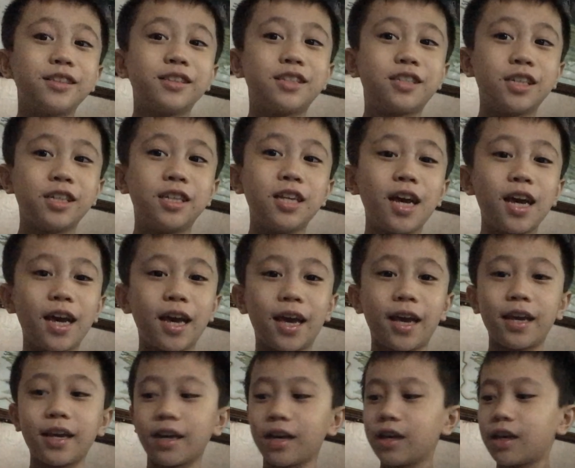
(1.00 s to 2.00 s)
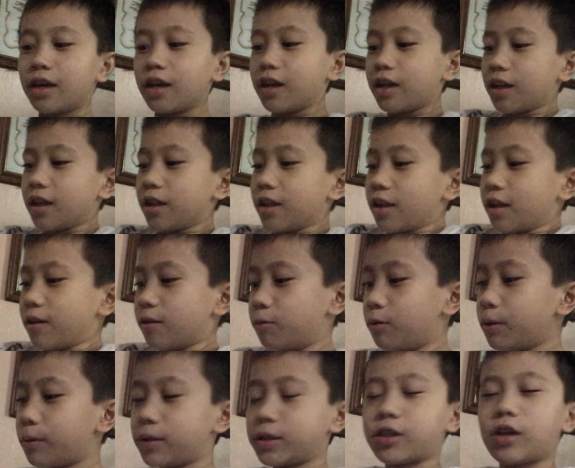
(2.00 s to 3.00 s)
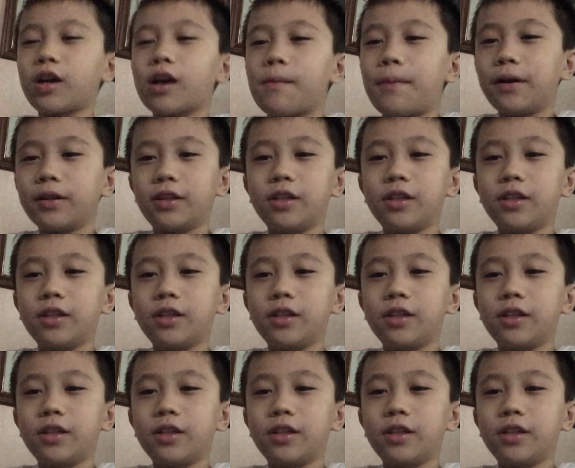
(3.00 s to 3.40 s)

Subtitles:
Today, we will talk about